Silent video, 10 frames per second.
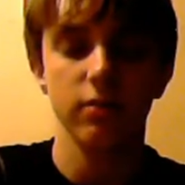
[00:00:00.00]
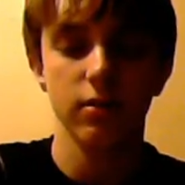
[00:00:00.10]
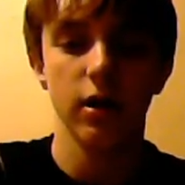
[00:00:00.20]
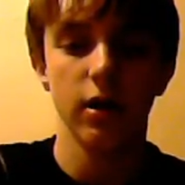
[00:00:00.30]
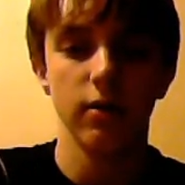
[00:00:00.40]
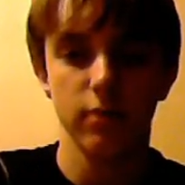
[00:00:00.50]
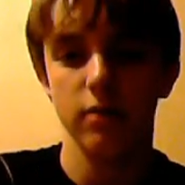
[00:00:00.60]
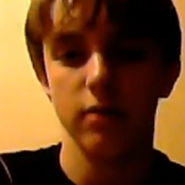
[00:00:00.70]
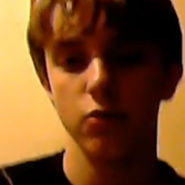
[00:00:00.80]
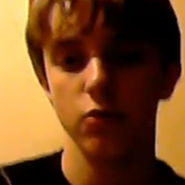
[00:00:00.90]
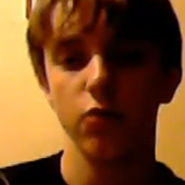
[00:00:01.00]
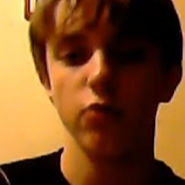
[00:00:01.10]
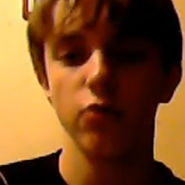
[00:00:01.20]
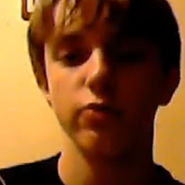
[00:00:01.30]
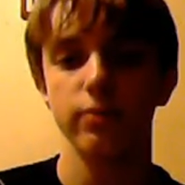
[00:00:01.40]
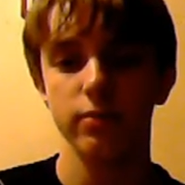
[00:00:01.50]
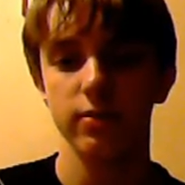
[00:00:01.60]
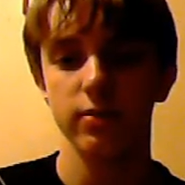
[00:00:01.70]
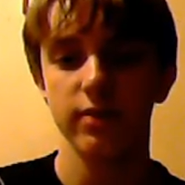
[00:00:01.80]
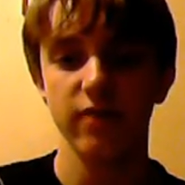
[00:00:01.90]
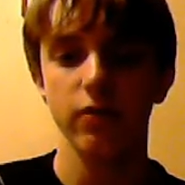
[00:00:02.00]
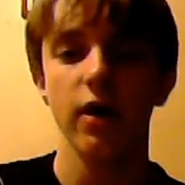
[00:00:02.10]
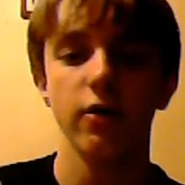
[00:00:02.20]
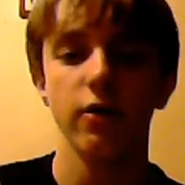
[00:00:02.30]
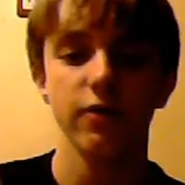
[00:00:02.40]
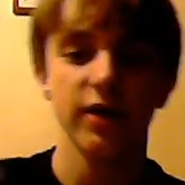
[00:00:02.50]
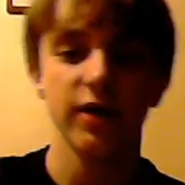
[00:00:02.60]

at normal level that I hold the deck,